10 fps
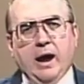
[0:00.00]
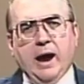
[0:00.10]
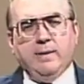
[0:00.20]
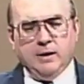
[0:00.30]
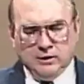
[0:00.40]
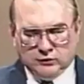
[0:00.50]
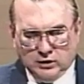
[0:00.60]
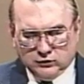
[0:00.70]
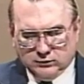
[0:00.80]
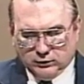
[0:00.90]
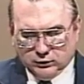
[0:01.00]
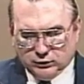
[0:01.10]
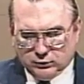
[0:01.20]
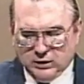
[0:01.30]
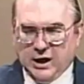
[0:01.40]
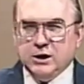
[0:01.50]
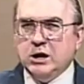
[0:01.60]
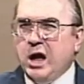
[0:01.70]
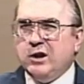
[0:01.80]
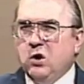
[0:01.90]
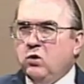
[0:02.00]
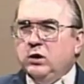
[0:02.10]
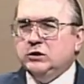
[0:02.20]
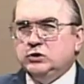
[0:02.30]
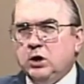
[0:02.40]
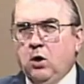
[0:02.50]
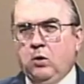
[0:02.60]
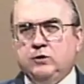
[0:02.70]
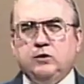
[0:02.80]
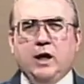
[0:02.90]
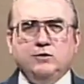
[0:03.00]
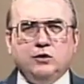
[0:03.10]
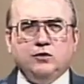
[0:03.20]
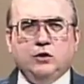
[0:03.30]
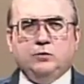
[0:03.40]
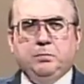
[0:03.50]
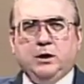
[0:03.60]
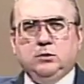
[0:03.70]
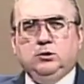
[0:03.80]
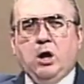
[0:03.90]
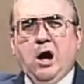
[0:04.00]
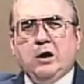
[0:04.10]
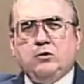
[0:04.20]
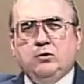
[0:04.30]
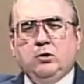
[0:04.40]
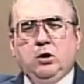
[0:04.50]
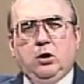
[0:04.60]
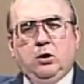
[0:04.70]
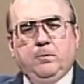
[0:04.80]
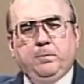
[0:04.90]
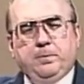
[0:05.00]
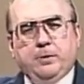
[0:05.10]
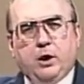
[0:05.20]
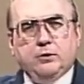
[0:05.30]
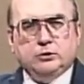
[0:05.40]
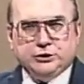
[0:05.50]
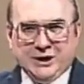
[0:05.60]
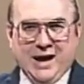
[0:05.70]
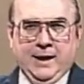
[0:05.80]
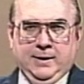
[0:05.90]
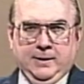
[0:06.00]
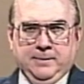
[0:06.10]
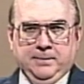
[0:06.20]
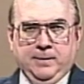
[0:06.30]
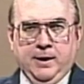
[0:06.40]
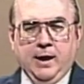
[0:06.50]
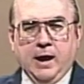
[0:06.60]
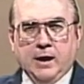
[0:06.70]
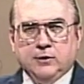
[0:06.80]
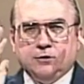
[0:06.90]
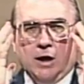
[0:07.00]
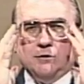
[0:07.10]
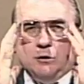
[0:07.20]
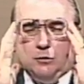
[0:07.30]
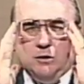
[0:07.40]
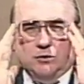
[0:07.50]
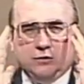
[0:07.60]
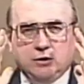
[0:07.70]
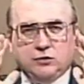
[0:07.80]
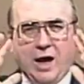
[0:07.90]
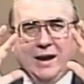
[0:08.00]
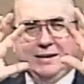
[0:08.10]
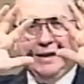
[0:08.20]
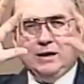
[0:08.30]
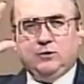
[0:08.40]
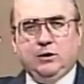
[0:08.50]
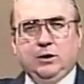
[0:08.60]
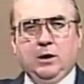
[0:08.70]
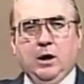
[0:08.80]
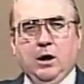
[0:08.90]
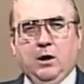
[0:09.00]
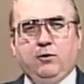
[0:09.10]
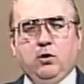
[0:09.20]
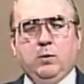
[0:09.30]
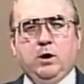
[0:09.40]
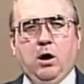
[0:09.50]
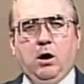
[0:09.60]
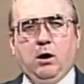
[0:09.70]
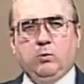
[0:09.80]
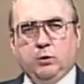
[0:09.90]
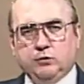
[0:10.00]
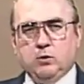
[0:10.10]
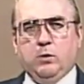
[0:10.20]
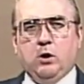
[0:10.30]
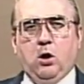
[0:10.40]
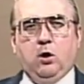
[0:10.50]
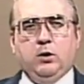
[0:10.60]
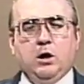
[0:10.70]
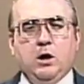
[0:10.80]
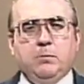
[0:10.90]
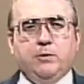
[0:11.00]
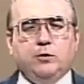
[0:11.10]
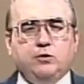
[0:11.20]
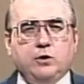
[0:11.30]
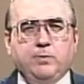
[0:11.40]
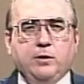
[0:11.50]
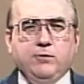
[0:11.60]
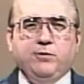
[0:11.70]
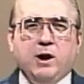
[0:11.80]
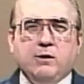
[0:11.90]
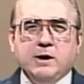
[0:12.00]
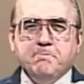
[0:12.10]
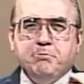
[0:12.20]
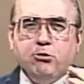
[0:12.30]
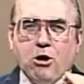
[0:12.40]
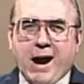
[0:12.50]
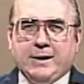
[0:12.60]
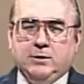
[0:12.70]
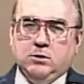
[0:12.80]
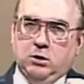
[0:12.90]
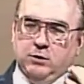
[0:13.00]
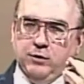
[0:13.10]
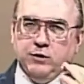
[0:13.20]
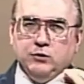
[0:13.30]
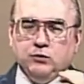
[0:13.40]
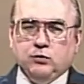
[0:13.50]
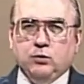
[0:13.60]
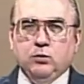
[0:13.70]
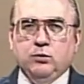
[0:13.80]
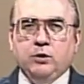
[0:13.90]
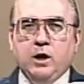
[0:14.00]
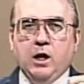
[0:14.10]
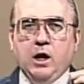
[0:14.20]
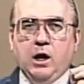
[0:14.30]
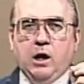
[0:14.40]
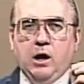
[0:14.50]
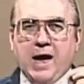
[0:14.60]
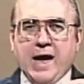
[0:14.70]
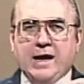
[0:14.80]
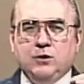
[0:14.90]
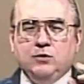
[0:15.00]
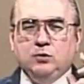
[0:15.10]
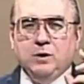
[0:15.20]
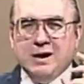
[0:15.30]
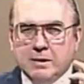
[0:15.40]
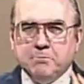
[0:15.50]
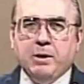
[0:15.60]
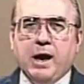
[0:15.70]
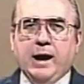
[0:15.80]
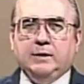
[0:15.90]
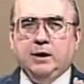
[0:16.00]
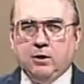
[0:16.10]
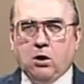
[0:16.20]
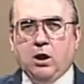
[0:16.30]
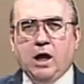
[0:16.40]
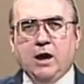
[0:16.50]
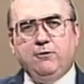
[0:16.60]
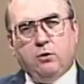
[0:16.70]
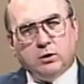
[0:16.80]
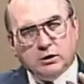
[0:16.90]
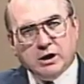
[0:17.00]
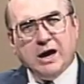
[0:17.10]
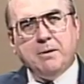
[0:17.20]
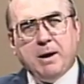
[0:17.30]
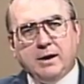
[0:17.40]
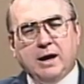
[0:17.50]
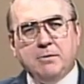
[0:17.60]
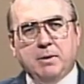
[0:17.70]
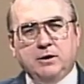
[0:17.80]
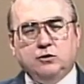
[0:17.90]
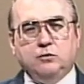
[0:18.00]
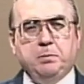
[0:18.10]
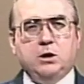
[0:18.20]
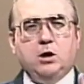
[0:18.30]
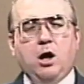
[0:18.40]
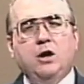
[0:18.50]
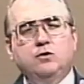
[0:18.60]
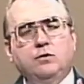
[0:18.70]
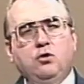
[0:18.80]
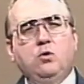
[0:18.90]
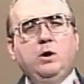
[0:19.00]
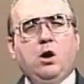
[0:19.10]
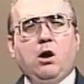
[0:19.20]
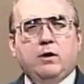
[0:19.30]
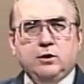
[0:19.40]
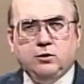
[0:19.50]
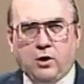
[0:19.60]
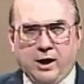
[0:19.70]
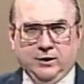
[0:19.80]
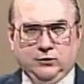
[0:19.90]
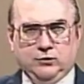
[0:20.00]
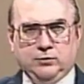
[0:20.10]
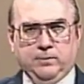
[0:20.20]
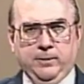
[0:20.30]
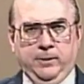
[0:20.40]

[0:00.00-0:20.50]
And then he says in verse 3, and not only so. It's not just this big doctrinal understanding. And it's not just this, this identity of who we are and what's going on, but there's something very practical that this truth uh, has to impact in our life on a day by day basis because of who we are in Christ.